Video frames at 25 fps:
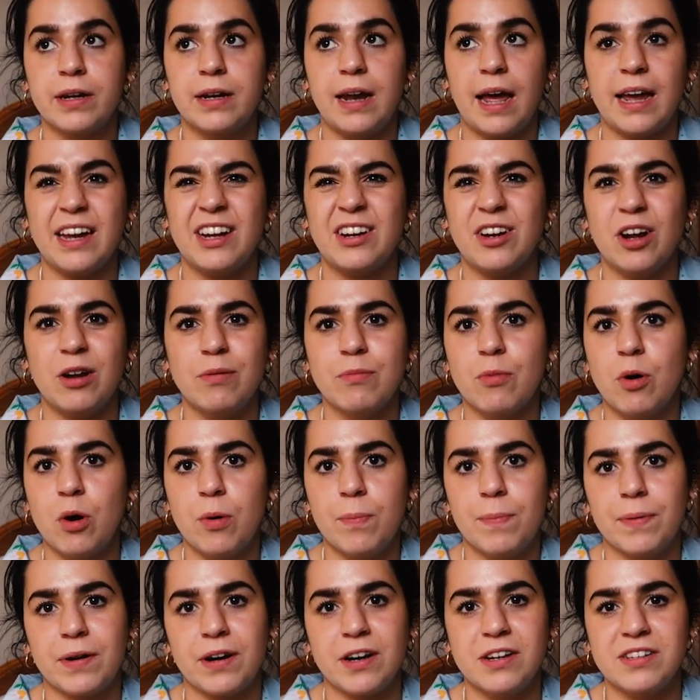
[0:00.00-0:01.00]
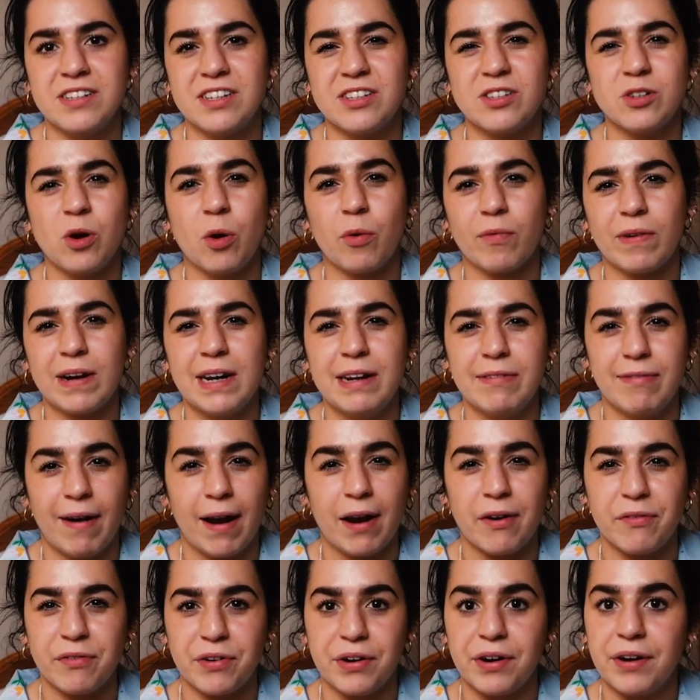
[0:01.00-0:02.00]
let you know more, because it's not really
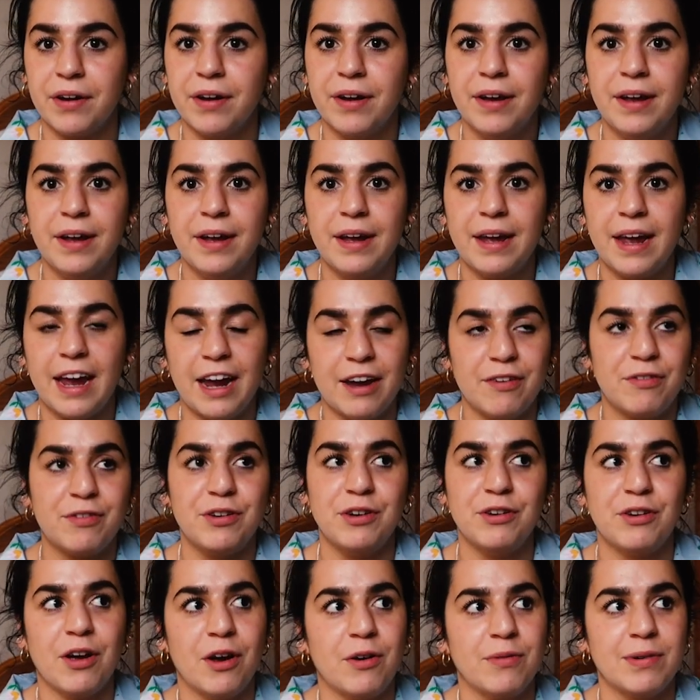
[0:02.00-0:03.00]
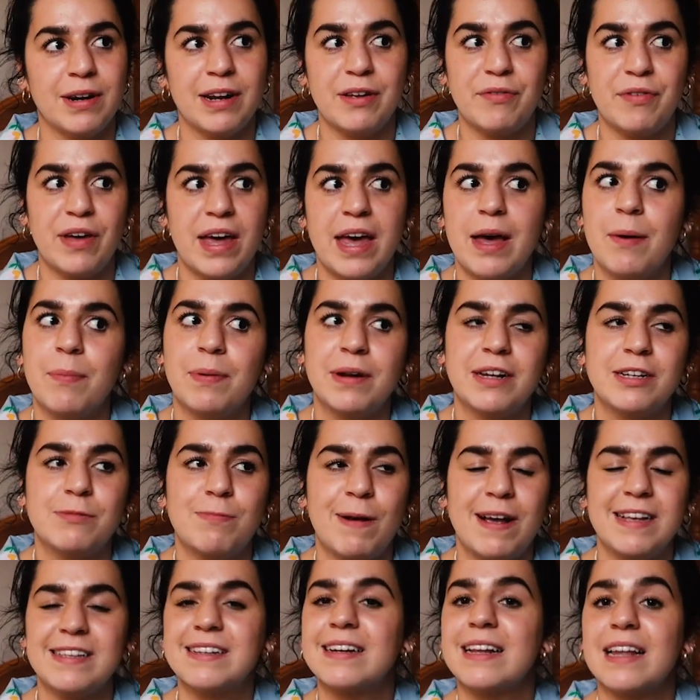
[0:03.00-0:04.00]
relevant if you don't live here, but it's
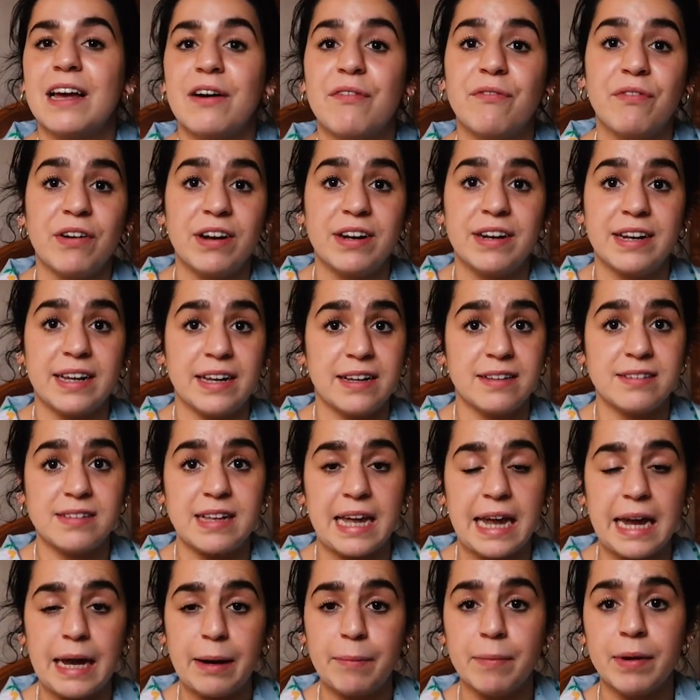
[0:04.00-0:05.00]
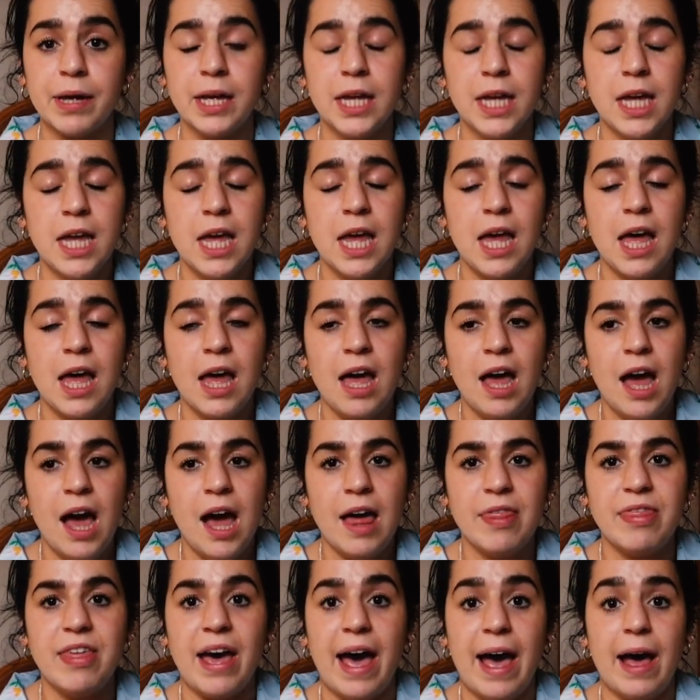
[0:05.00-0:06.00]
basically a funding scheme
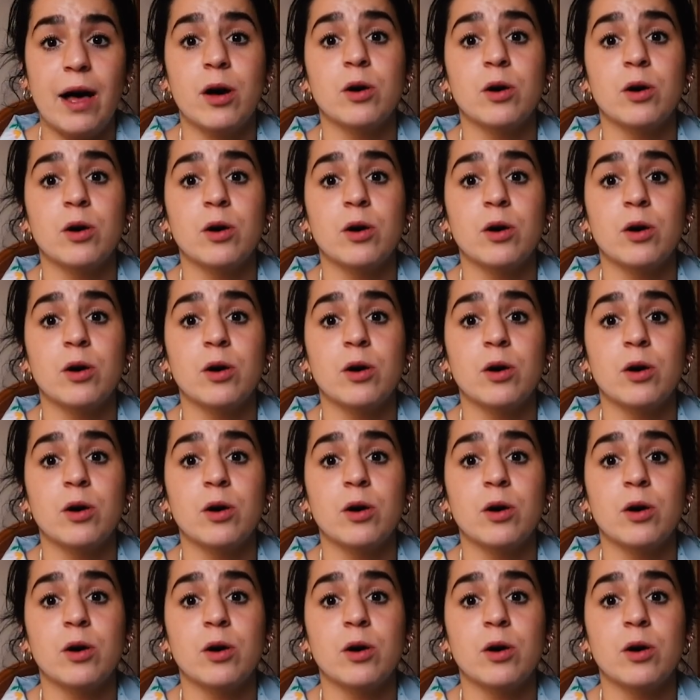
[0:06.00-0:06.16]
that